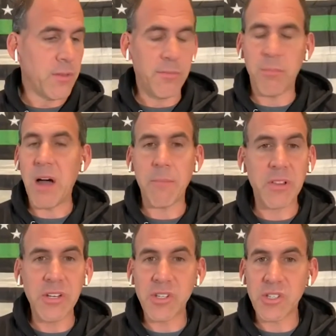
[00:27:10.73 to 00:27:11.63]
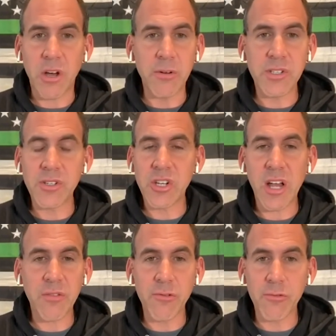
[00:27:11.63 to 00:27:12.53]
The population's always in
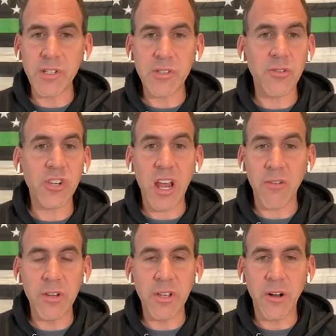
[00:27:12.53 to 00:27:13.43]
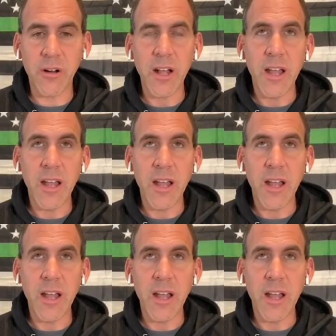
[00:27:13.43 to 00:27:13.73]
check through research every year.